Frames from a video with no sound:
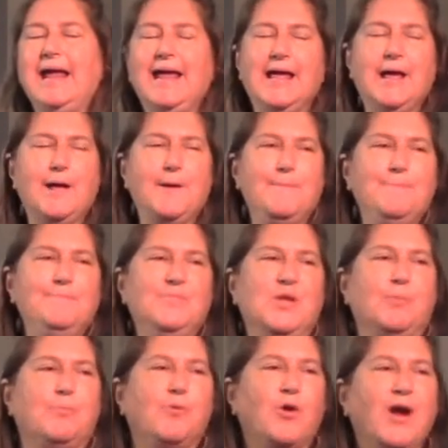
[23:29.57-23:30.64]
am
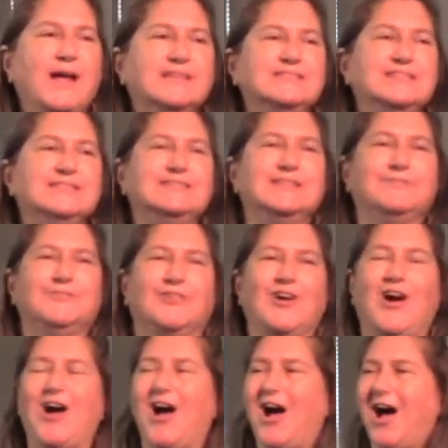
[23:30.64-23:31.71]
the presence of
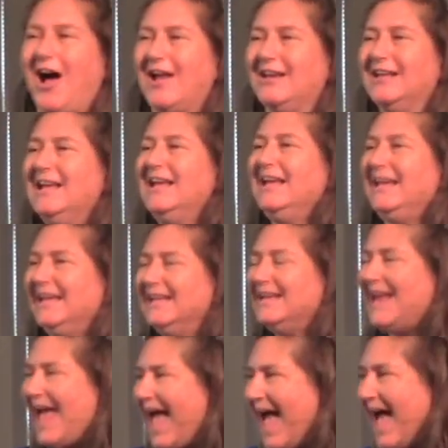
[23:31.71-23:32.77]
God in
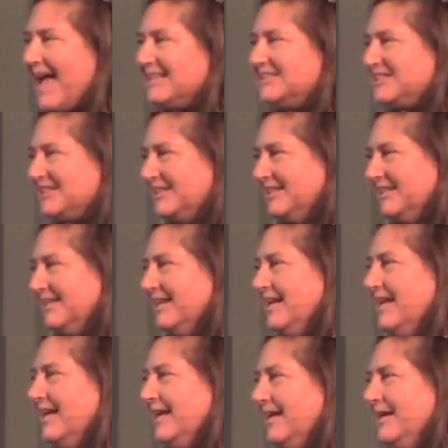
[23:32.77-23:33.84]

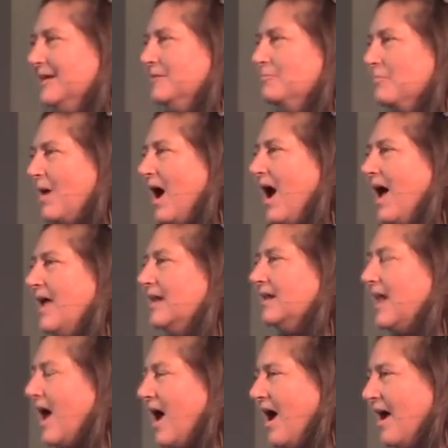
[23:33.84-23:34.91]
action in my
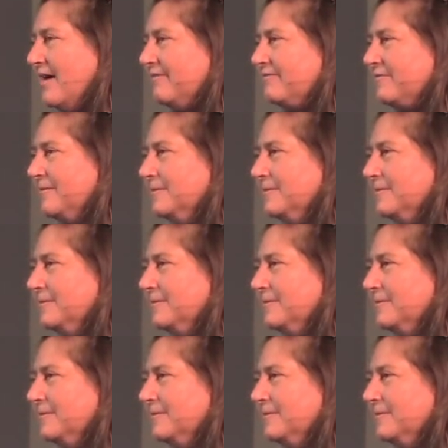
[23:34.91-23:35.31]
life.